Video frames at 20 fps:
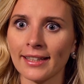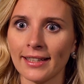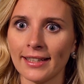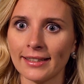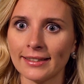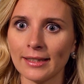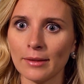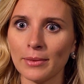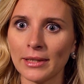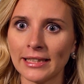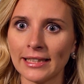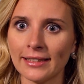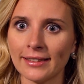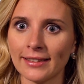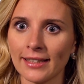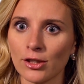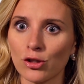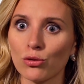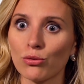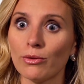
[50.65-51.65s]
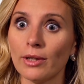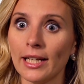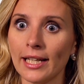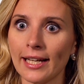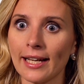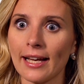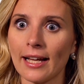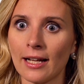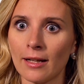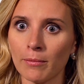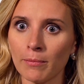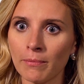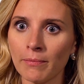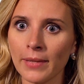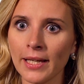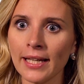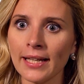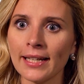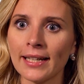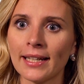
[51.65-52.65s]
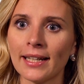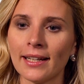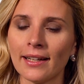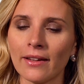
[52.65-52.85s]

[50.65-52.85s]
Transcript: I exhibited that really helped me.